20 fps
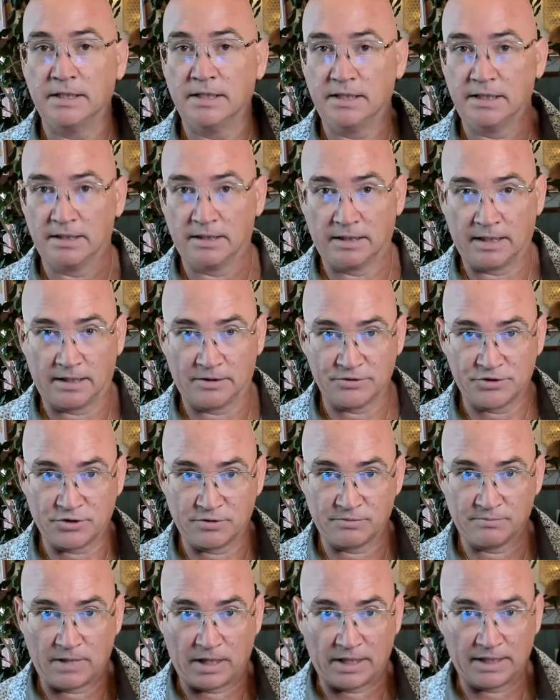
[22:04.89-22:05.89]
It allows your
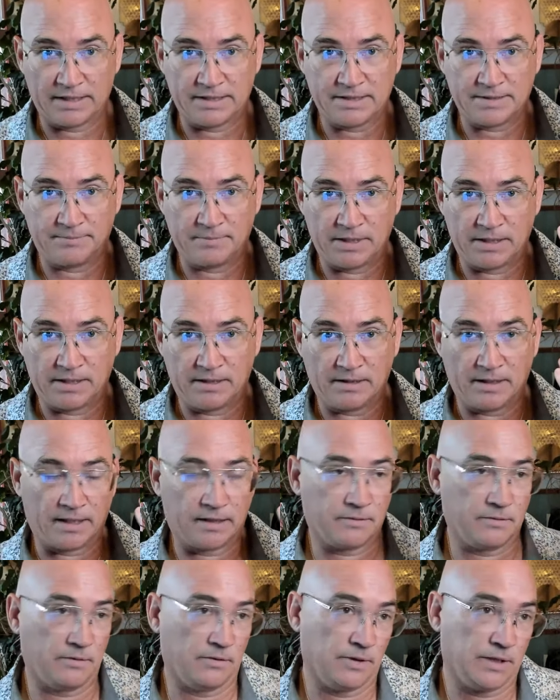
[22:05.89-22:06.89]
mind to be like,
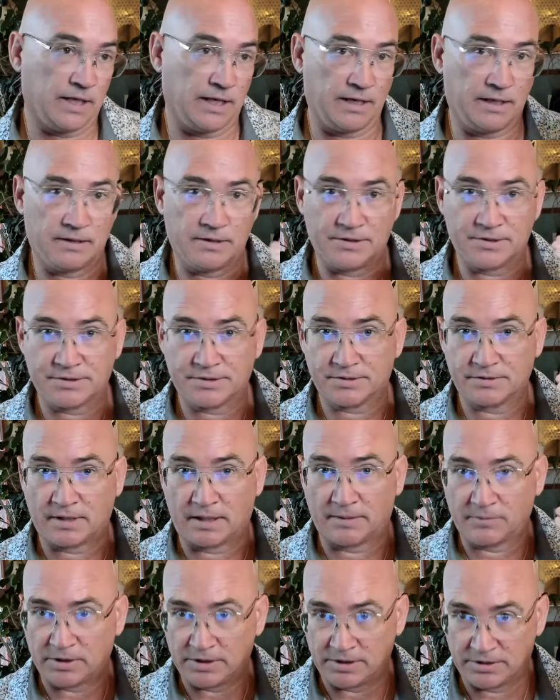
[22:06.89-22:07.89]
okay, there's,
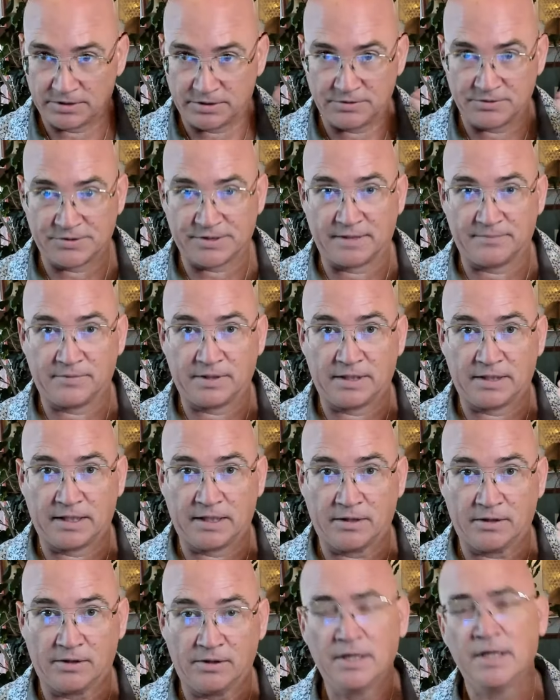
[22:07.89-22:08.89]
I'm going to do something
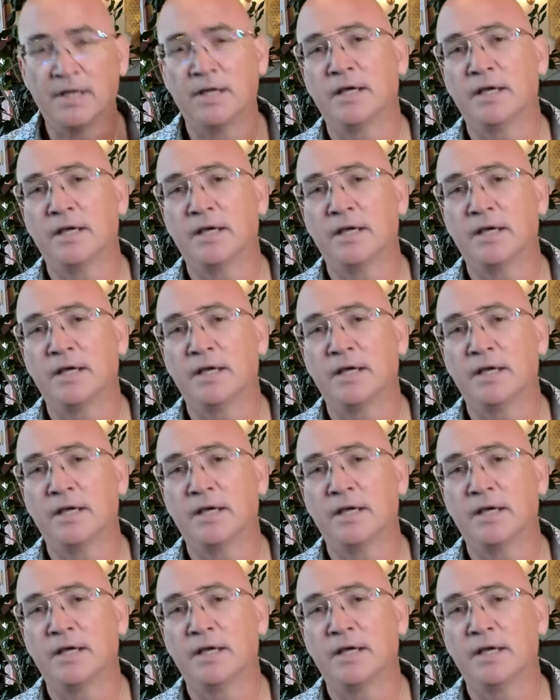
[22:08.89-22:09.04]
here.